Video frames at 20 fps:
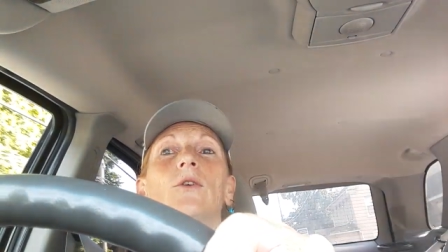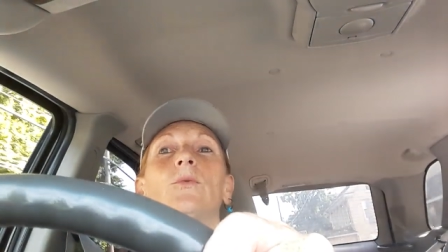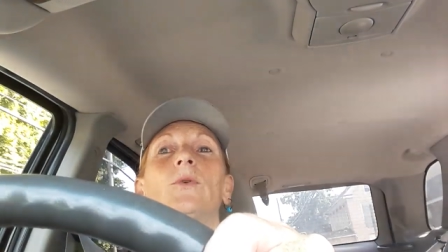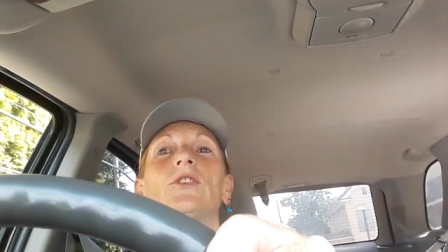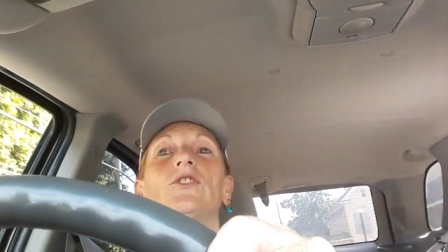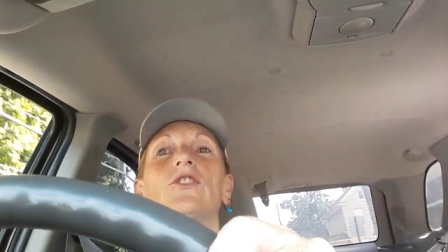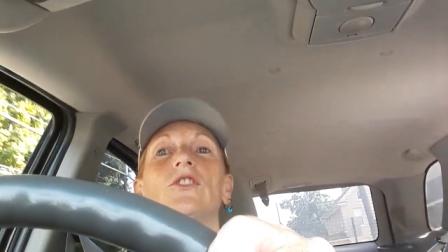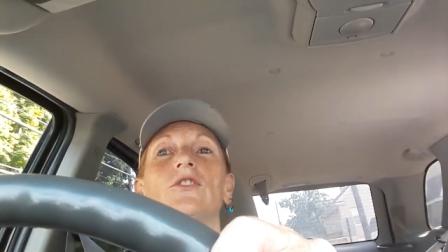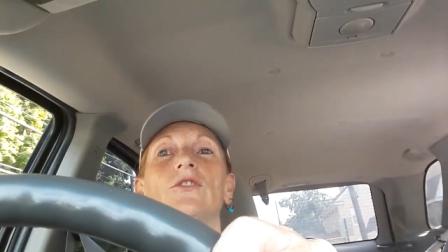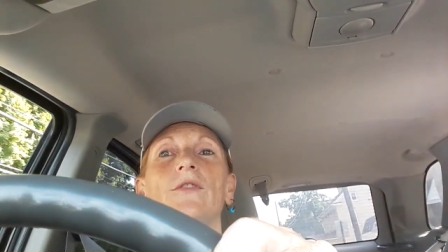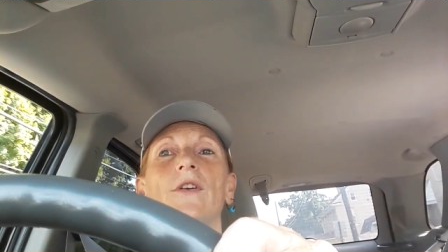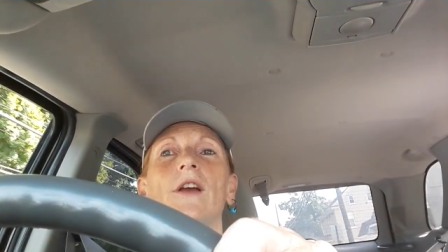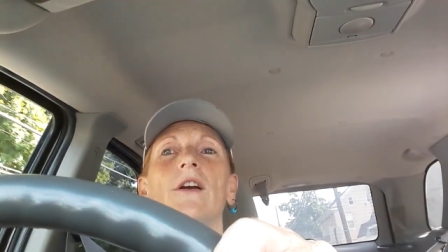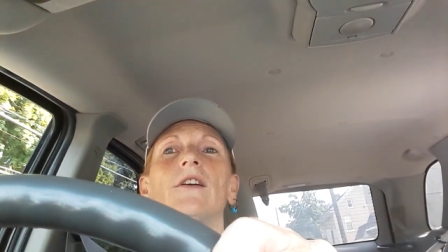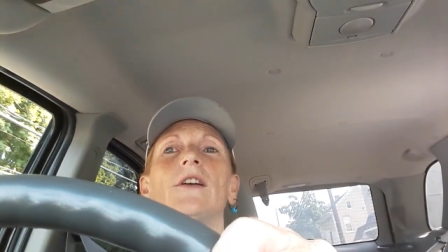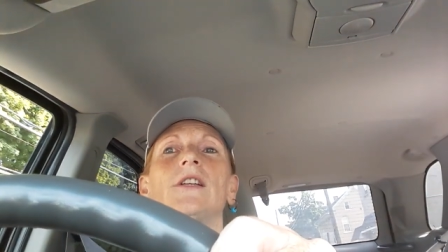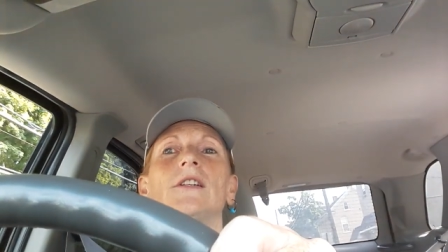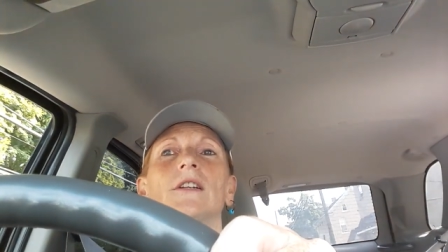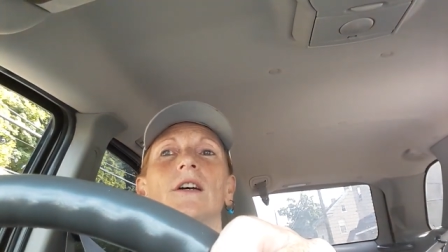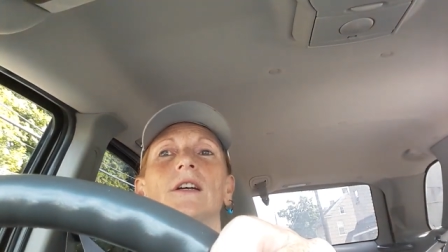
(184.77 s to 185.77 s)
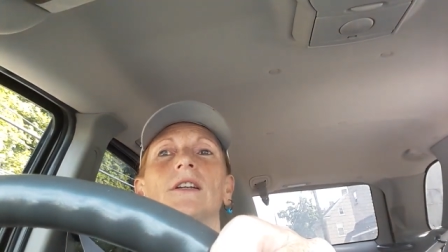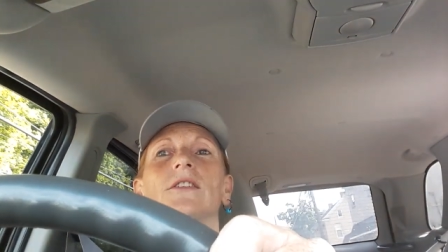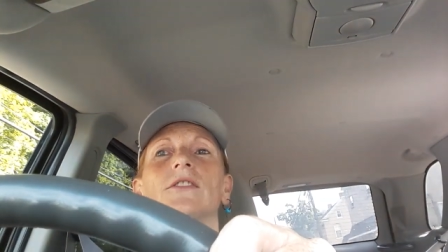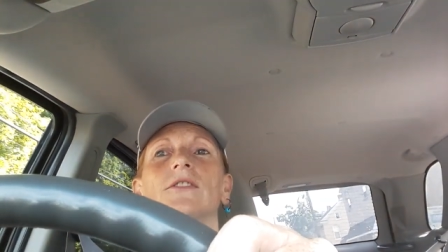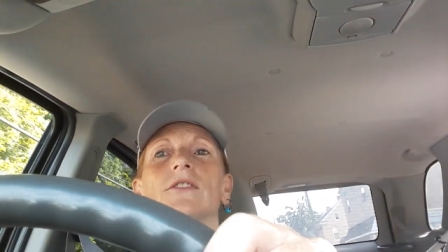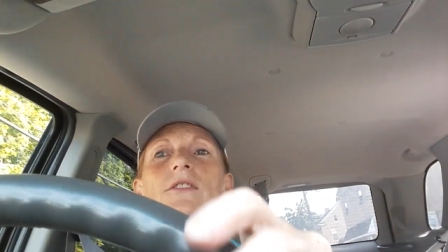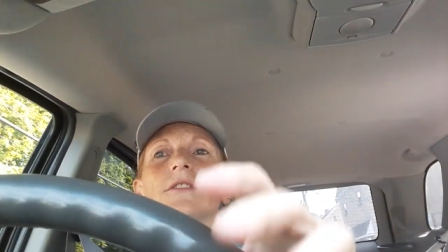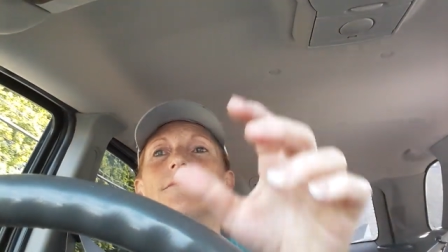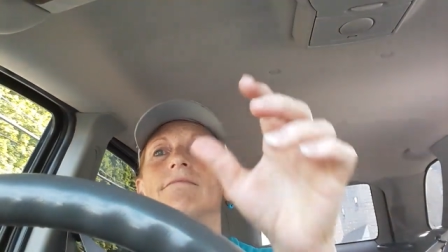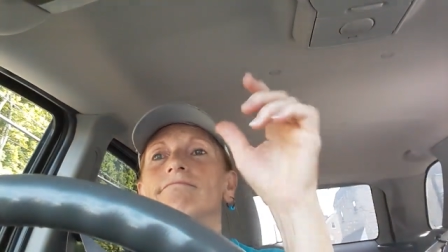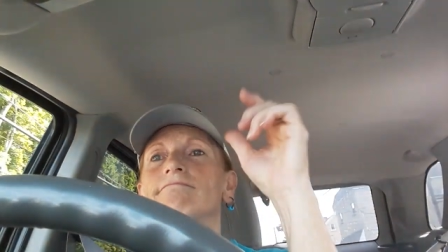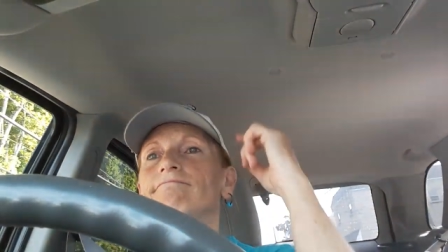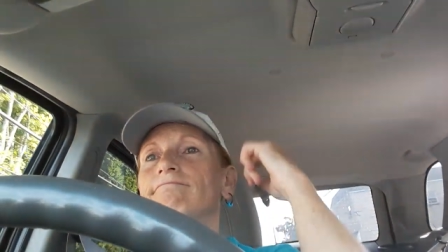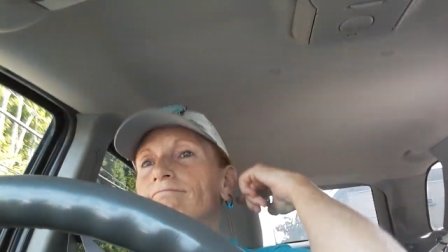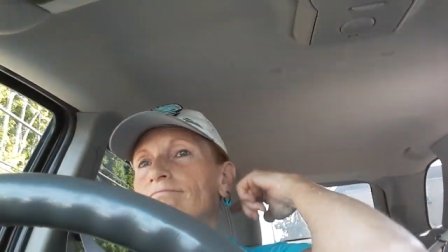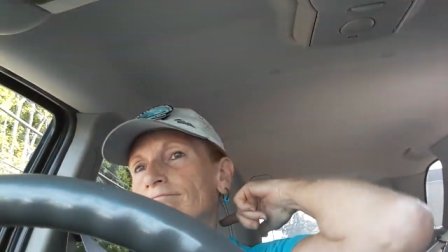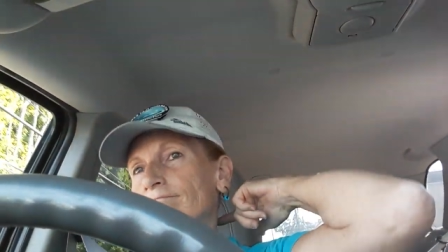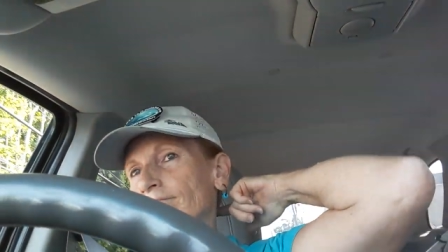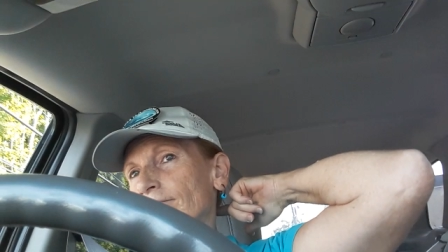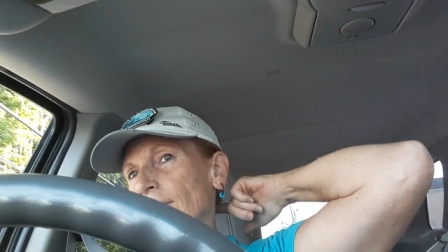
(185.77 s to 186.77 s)
which is very nice.
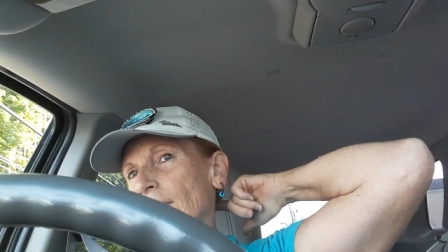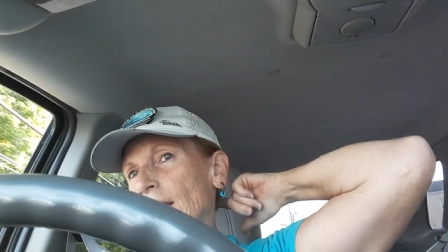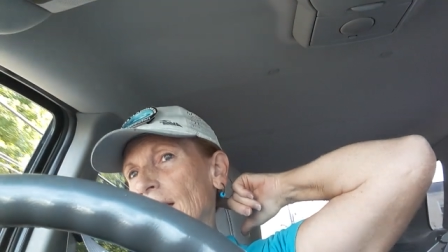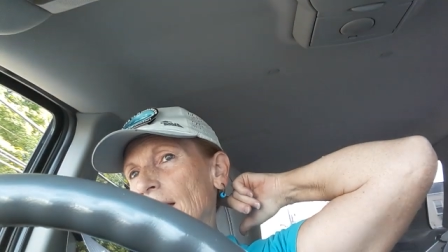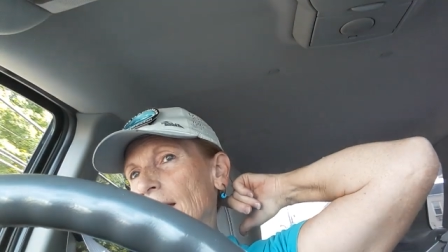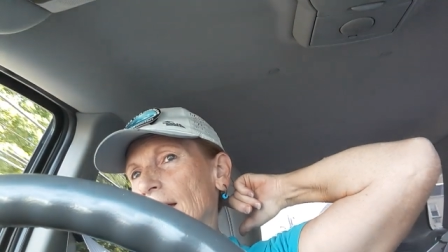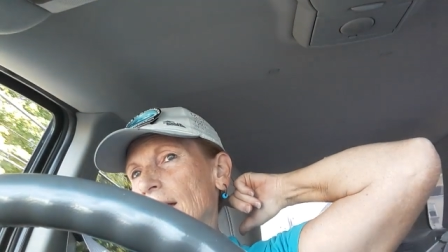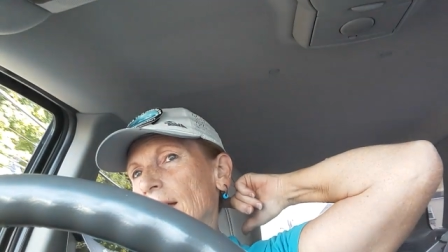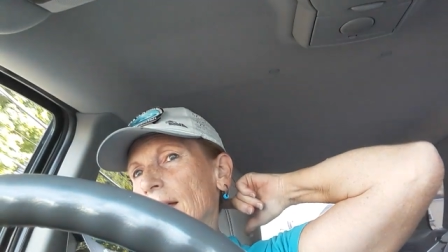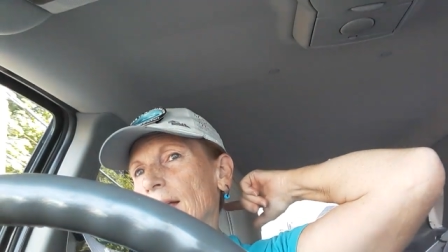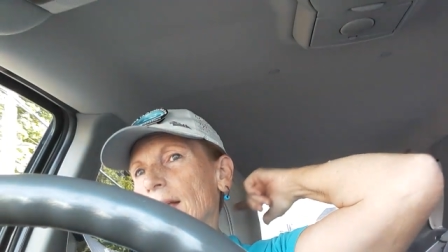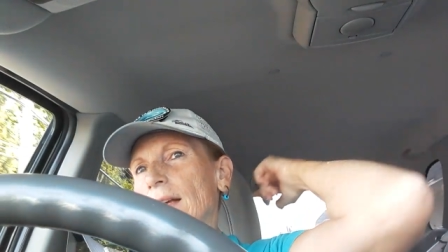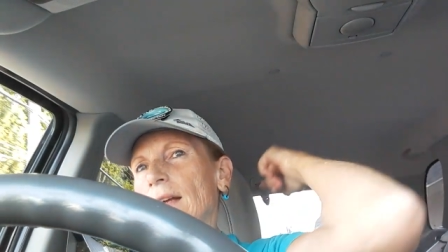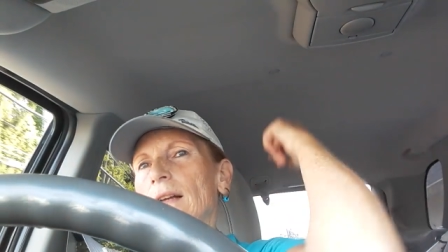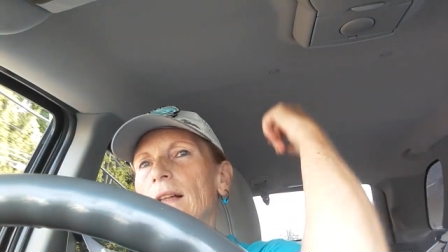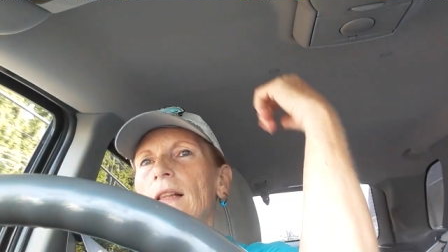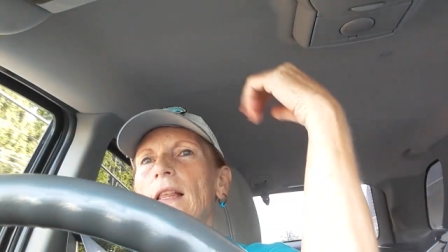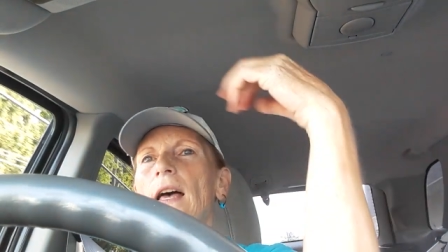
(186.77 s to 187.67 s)
A